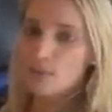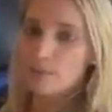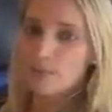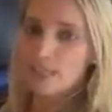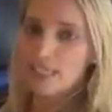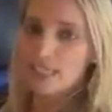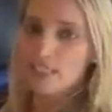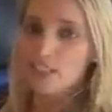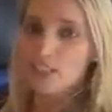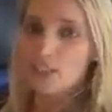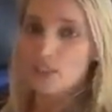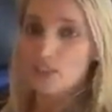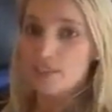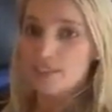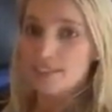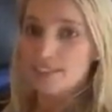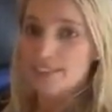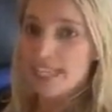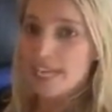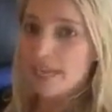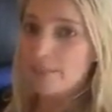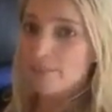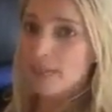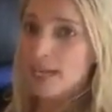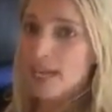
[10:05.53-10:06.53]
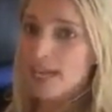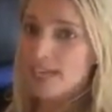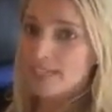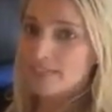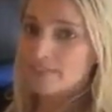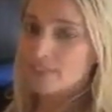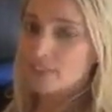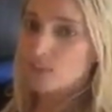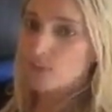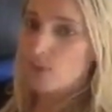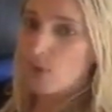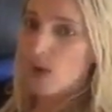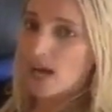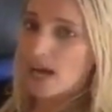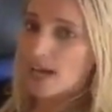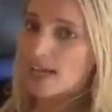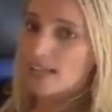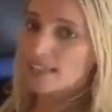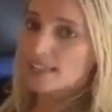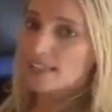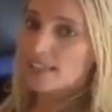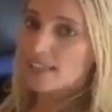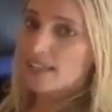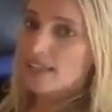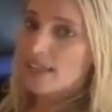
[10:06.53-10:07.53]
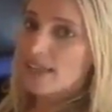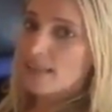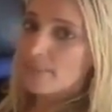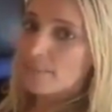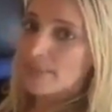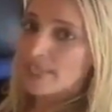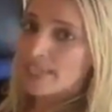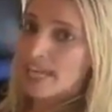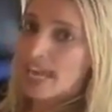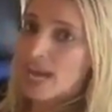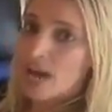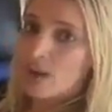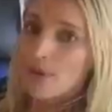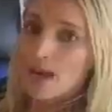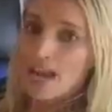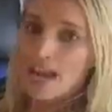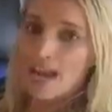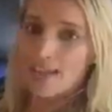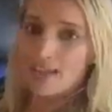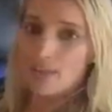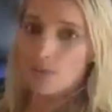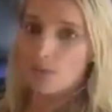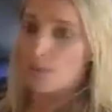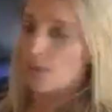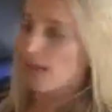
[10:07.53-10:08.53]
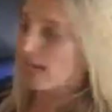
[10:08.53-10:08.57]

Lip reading: would be to do the same kind of squat, but now add a